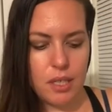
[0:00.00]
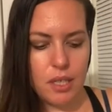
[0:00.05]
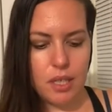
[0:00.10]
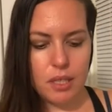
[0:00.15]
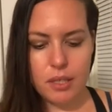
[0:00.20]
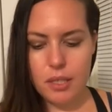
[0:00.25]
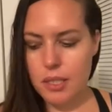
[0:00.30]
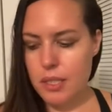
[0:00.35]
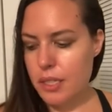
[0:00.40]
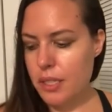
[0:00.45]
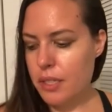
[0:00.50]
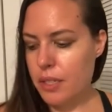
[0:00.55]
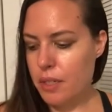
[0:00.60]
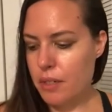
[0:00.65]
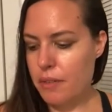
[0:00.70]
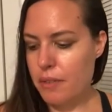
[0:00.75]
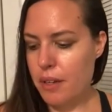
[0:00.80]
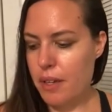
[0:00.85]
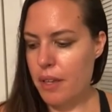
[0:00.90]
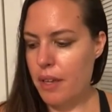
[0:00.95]
And let's
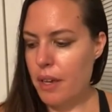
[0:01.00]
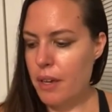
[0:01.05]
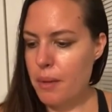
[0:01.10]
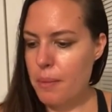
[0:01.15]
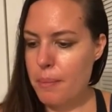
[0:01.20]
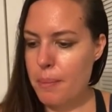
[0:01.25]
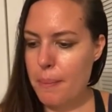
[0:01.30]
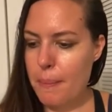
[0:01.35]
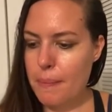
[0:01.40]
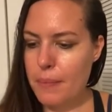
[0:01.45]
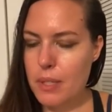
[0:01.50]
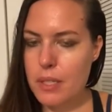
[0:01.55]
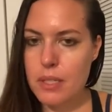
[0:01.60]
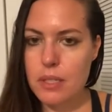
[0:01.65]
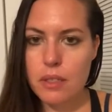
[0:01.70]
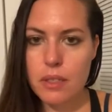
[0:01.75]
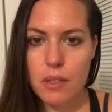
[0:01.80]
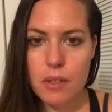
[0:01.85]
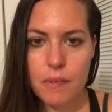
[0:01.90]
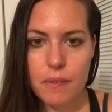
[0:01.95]
clarify that. Let's
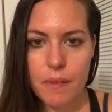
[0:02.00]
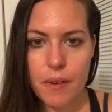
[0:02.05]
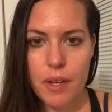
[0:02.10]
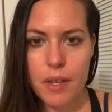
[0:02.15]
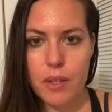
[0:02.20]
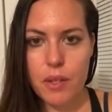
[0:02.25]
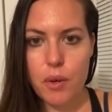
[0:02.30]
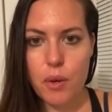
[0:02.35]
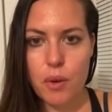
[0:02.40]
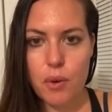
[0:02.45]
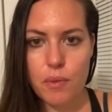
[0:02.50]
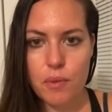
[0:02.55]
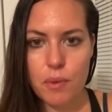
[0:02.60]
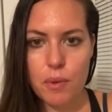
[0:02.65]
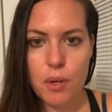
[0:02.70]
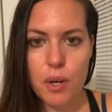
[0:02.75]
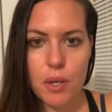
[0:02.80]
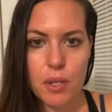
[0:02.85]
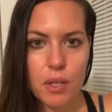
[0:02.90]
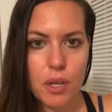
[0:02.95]
clarify the
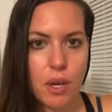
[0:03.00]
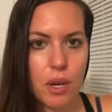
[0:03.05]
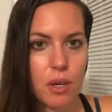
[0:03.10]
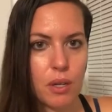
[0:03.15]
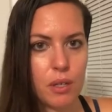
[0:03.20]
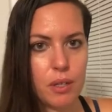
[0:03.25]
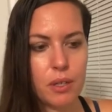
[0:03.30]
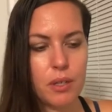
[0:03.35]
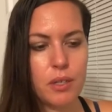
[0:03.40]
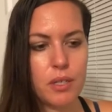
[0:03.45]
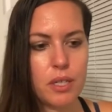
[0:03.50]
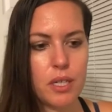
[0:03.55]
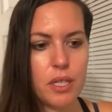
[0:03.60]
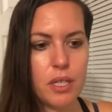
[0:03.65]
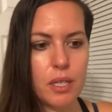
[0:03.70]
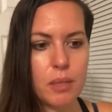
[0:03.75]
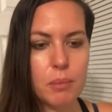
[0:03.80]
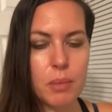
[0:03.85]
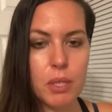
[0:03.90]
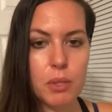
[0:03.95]
overall card,
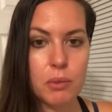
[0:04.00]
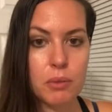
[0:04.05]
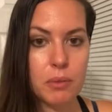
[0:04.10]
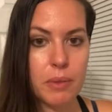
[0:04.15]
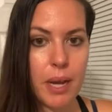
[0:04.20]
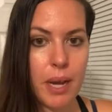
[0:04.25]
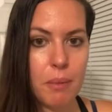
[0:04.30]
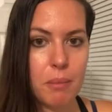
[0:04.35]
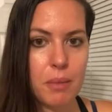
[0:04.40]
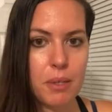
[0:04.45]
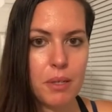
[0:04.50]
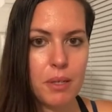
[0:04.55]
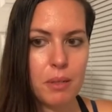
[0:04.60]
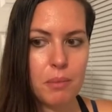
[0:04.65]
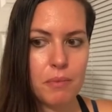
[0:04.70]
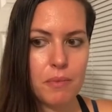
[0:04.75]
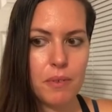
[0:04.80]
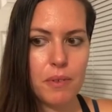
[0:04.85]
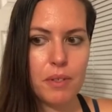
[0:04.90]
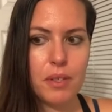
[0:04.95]
and I'm gonna wrap it
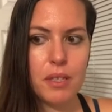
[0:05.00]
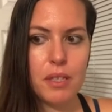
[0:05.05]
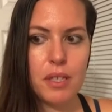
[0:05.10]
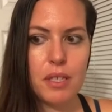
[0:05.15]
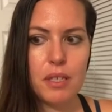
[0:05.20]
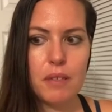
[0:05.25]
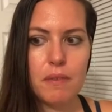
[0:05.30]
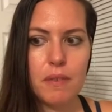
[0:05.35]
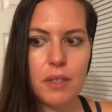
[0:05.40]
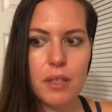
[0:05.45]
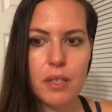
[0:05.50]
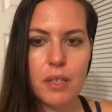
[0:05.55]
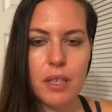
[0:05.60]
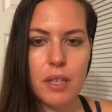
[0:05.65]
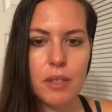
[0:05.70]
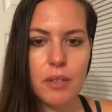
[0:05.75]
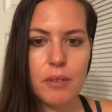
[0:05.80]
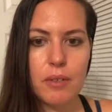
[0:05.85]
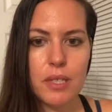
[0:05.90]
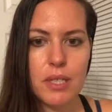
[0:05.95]
up for the evening.
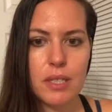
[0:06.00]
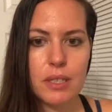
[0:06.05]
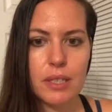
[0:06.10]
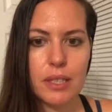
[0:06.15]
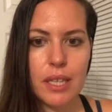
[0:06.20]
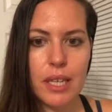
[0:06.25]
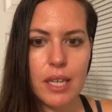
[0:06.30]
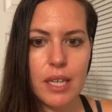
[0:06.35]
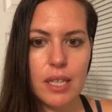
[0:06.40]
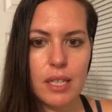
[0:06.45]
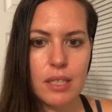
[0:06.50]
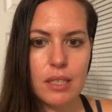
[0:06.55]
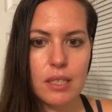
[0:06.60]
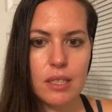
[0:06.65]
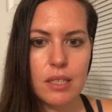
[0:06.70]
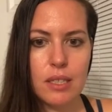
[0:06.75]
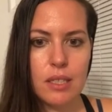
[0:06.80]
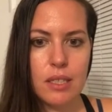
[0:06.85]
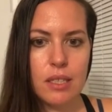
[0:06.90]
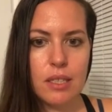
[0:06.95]
I know it's late.
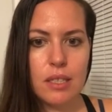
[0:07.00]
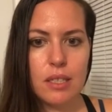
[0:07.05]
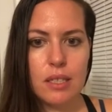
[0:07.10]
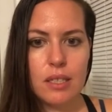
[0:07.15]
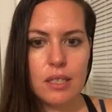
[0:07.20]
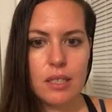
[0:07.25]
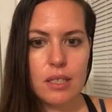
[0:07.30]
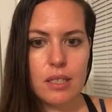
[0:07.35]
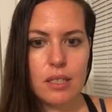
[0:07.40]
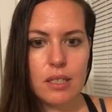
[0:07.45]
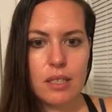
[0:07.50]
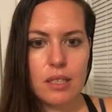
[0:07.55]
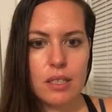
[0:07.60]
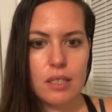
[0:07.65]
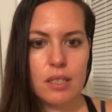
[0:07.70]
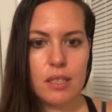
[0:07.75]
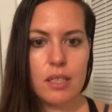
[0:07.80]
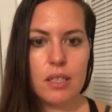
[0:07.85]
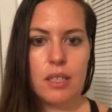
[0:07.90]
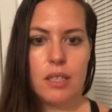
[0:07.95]

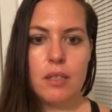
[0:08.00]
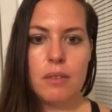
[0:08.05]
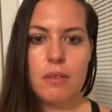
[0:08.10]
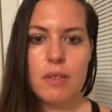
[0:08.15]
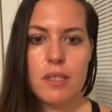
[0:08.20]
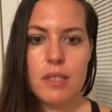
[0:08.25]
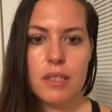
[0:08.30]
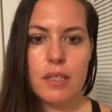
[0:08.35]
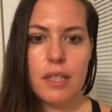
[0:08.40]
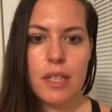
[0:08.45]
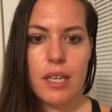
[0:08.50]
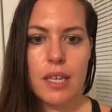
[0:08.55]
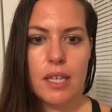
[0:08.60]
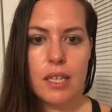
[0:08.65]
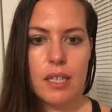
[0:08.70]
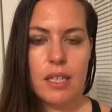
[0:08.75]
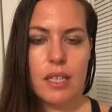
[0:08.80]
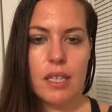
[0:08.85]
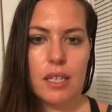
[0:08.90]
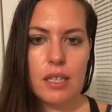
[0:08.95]
I know it's
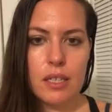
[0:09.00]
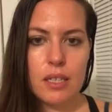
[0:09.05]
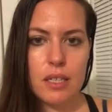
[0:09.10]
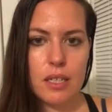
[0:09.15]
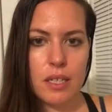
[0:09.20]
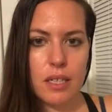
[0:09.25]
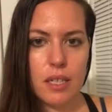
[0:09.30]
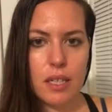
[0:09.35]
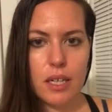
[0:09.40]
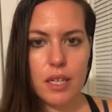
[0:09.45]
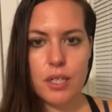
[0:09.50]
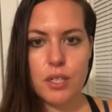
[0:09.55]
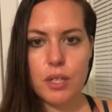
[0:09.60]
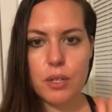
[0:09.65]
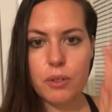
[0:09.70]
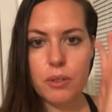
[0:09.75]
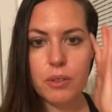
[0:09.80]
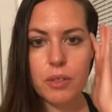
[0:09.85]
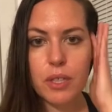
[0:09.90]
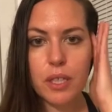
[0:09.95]
late, and uh, I
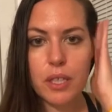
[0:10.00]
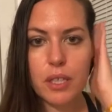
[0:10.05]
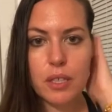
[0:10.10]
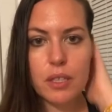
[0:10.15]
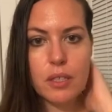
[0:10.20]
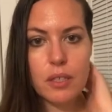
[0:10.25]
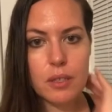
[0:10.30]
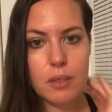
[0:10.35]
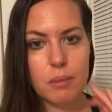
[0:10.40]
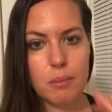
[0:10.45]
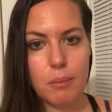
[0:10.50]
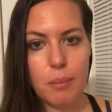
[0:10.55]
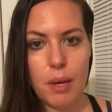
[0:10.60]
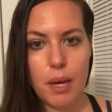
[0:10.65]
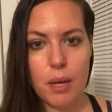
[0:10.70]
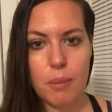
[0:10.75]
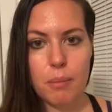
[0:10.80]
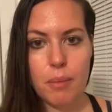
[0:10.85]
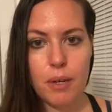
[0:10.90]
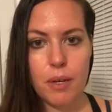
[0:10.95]
generally
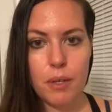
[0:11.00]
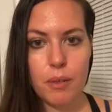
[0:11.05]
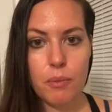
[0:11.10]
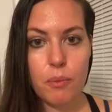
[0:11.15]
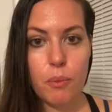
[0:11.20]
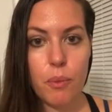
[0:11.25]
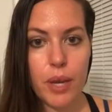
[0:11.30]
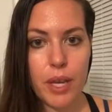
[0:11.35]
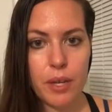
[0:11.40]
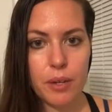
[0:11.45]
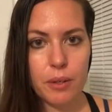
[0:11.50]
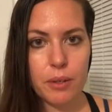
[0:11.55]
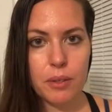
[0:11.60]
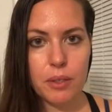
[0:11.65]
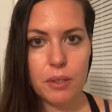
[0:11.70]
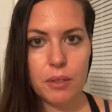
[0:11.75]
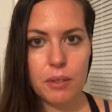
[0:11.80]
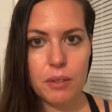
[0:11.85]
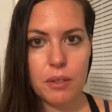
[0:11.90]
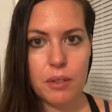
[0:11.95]
pop on way
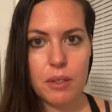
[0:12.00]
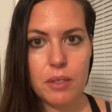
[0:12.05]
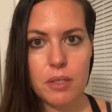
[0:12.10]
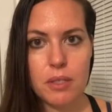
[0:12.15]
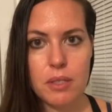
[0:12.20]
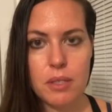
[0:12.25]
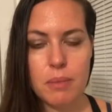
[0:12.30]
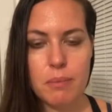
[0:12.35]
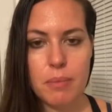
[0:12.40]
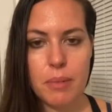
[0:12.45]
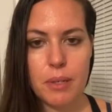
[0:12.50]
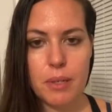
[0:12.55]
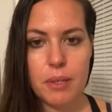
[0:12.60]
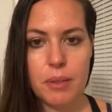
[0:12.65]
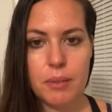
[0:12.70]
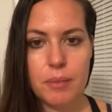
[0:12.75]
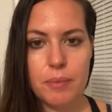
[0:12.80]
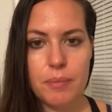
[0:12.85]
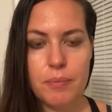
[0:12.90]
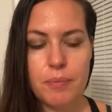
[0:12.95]
earlier than this,
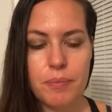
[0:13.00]
but